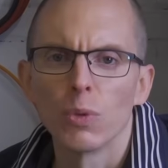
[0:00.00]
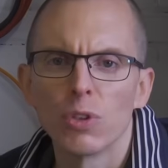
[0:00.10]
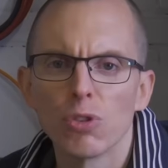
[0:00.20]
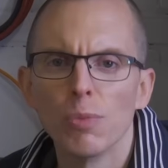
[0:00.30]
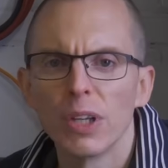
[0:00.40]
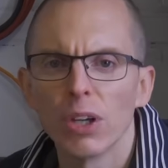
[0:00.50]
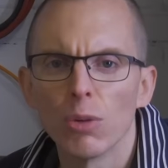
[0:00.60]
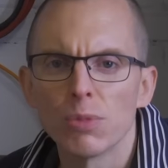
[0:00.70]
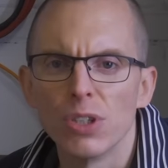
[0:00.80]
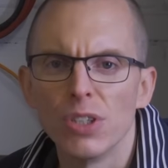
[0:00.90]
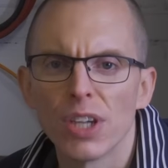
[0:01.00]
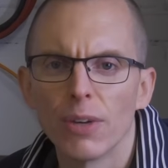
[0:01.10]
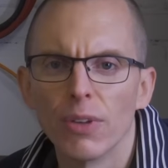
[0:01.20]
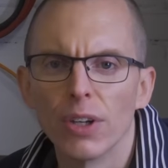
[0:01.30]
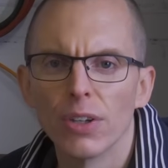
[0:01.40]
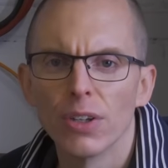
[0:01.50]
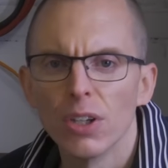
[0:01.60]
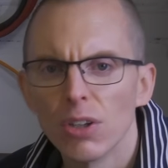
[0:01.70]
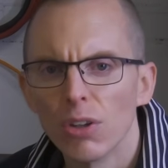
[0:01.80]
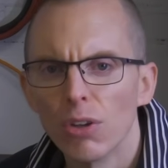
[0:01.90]
With so many options out there,
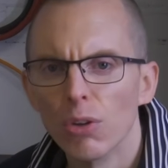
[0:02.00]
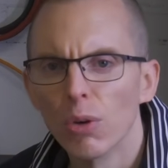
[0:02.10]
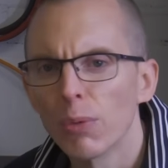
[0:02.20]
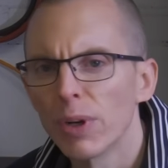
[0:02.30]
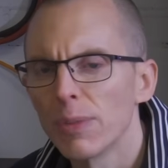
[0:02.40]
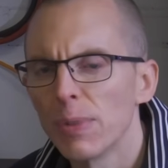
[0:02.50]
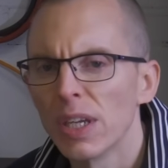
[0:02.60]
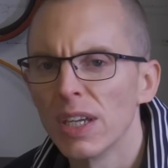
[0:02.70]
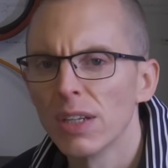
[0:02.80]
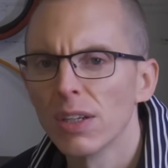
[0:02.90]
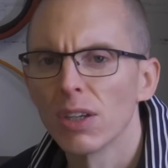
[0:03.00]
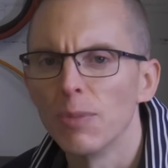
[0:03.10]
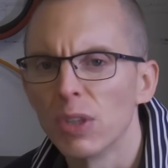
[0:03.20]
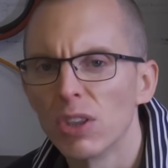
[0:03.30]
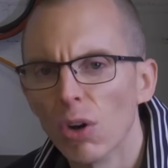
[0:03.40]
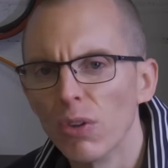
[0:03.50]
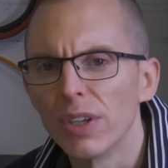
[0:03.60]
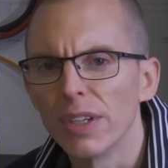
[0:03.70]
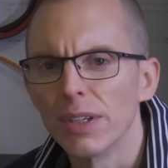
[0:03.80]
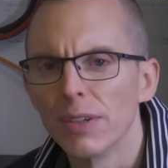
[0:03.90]
knowing where to begin can be
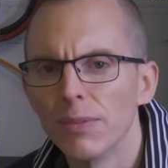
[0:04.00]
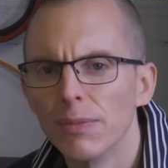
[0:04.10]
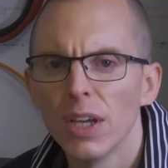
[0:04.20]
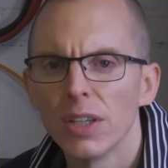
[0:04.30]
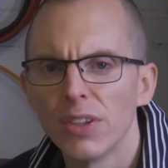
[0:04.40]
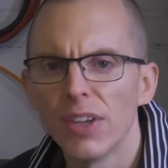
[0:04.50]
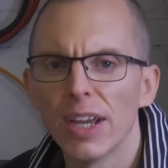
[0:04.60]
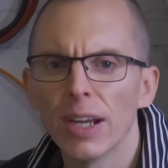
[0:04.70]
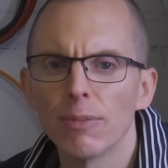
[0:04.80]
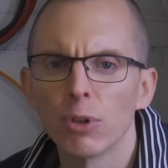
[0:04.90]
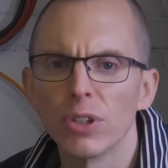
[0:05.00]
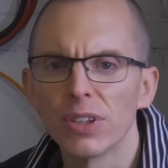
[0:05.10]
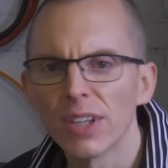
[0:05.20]
daunting. Today, I'm going to